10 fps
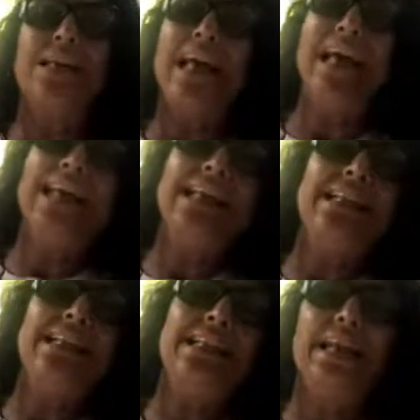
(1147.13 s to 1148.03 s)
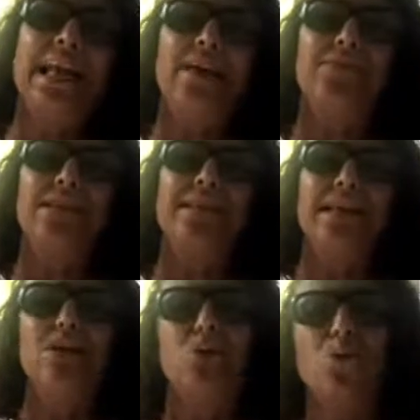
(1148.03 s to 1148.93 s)
anything and
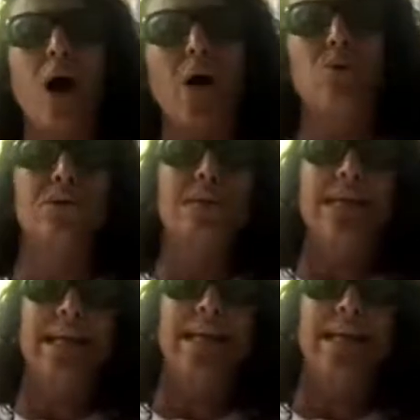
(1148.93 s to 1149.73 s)
everything throughout the day,